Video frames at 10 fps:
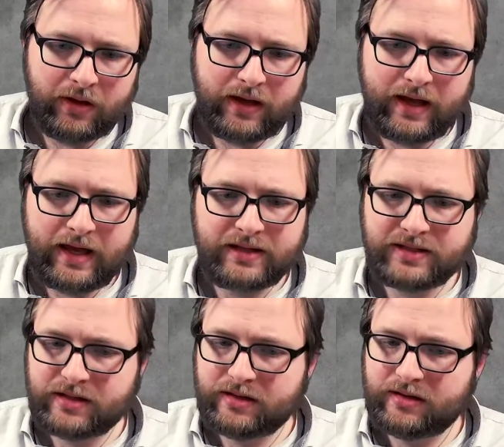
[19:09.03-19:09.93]

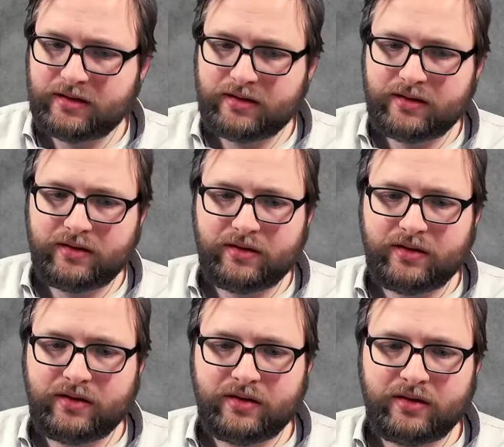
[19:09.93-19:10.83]
And
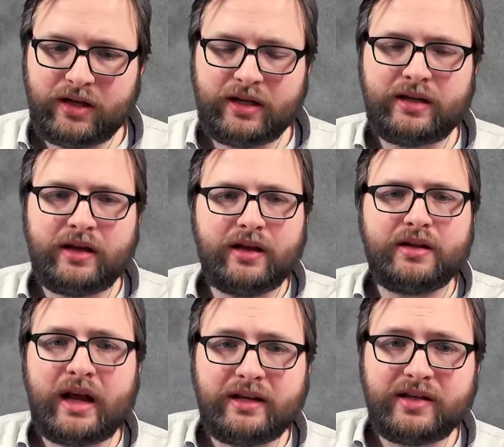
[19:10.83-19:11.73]
in the
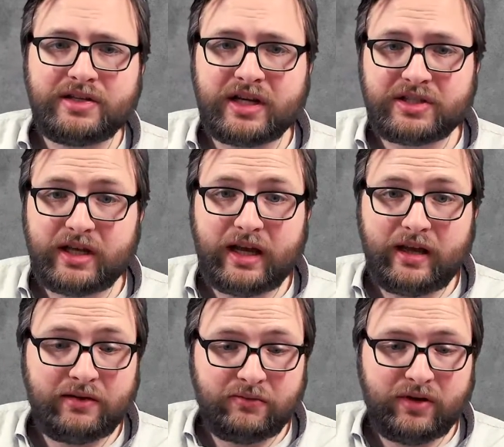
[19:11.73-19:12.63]

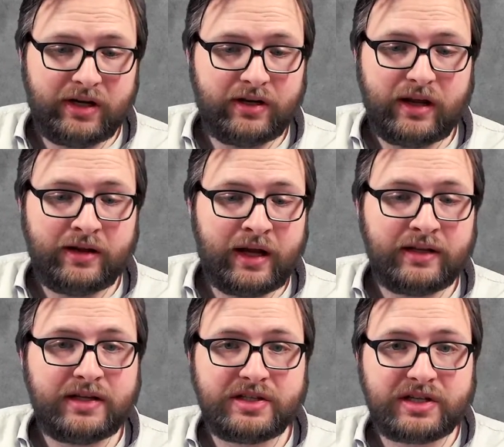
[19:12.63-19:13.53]

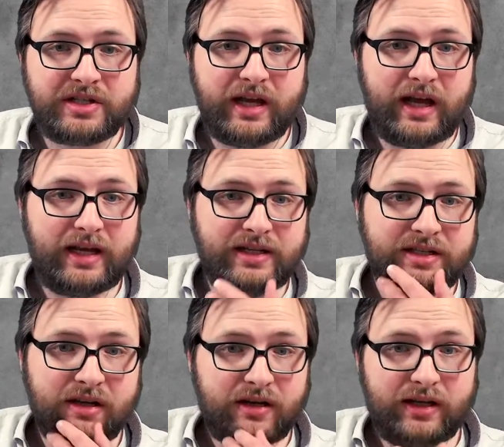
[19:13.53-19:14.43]
1968,
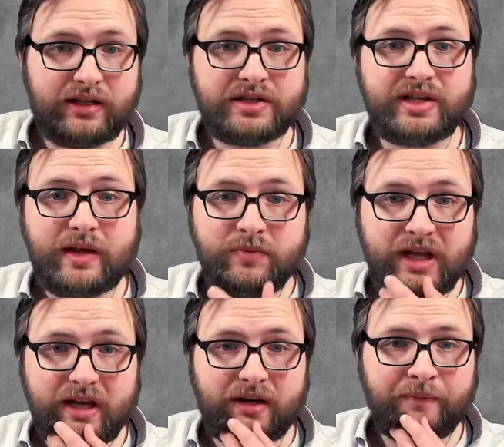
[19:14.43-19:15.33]
in the same
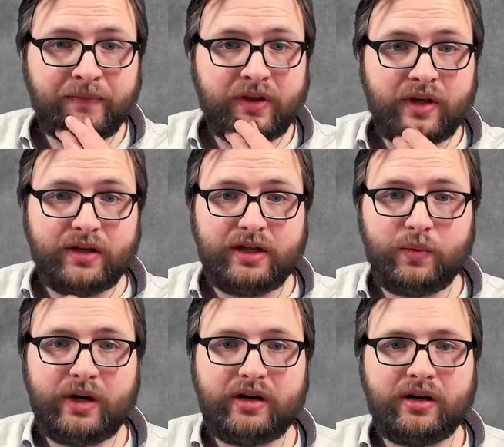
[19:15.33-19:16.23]
year, there
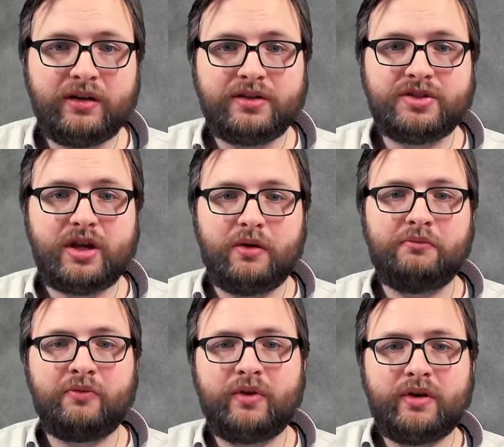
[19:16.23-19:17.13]
were
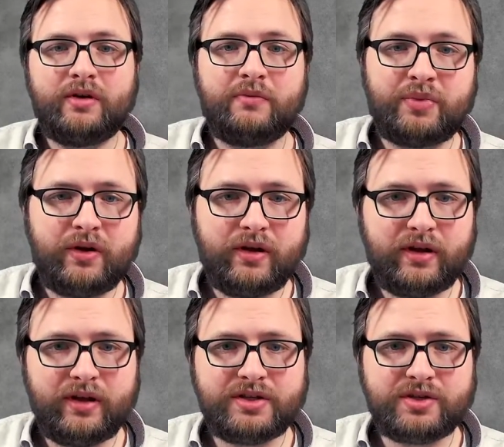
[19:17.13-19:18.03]
some
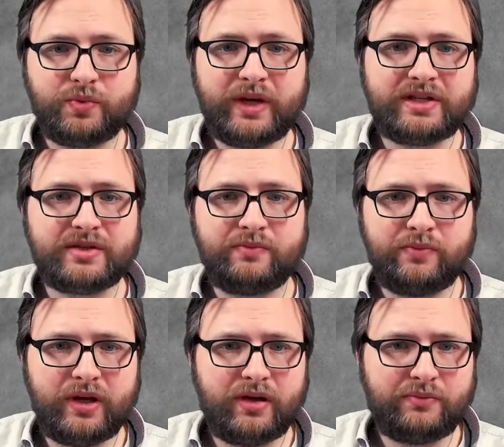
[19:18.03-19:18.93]
Swiss
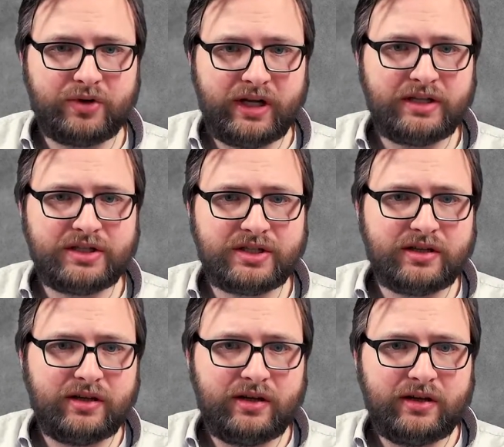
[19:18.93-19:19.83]
brands
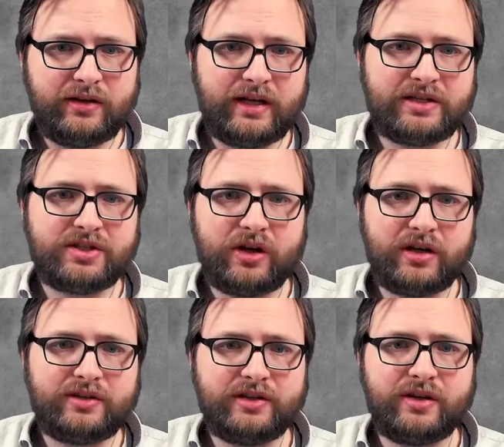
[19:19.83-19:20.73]
that
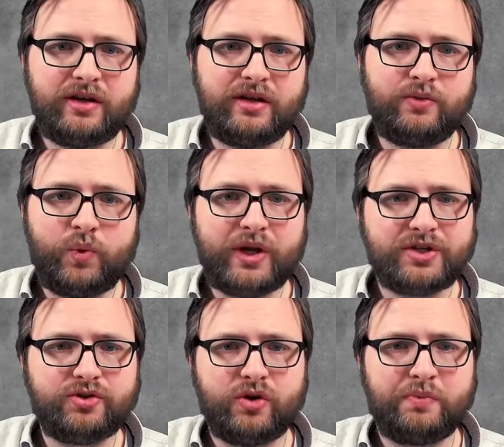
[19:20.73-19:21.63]
started a
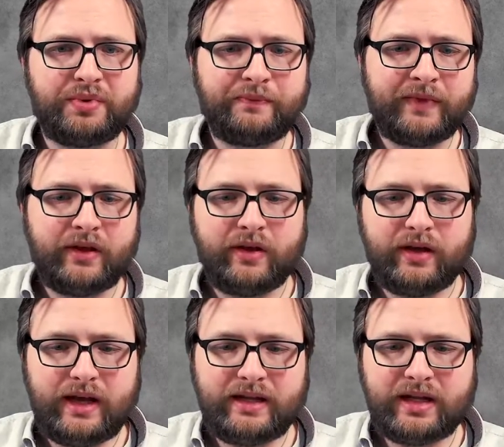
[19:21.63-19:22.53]
watch group,
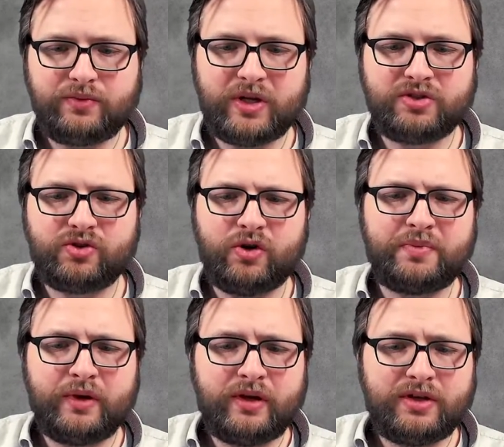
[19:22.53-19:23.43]
and that watch group,
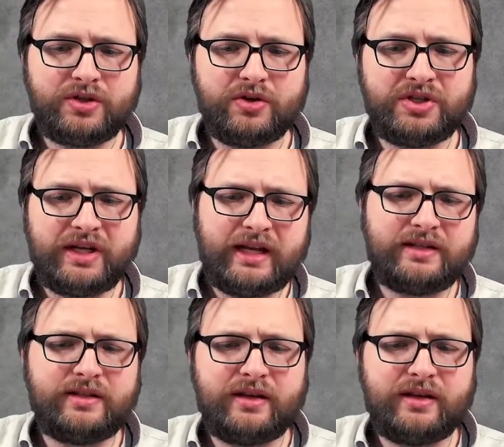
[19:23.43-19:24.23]
so she had